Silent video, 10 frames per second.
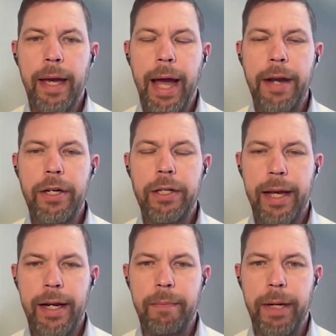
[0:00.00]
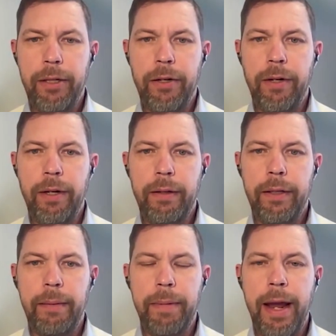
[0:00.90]
understand better
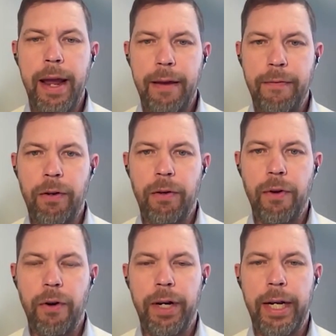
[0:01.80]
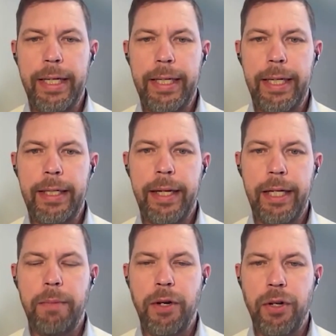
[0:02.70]
the behavior of HER96,
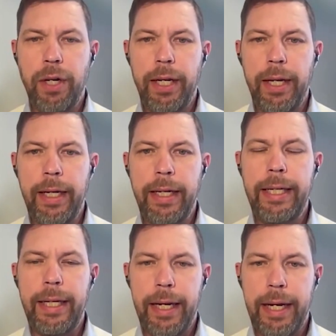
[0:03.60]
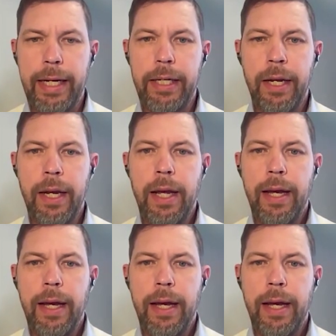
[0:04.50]
especially in CNS,